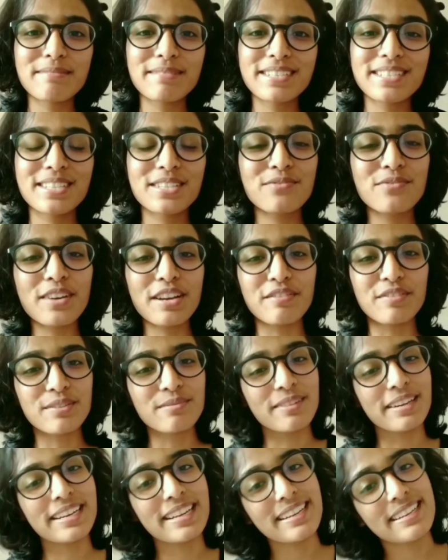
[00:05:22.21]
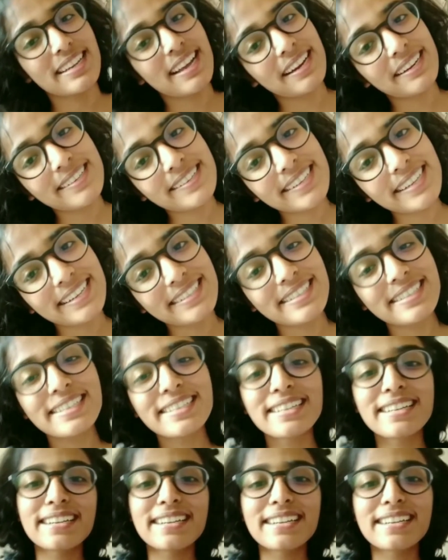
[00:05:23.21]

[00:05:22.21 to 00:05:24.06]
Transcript: but she's for everyone, and adult can read